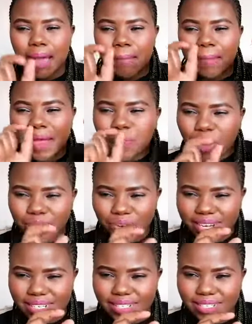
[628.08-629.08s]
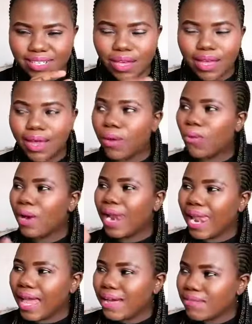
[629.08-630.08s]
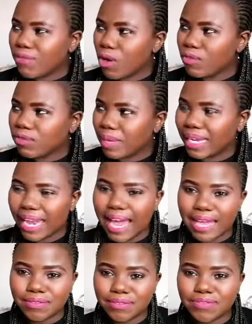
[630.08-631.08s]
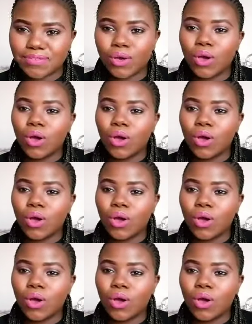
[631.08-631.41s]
my boyfriend, love of my life,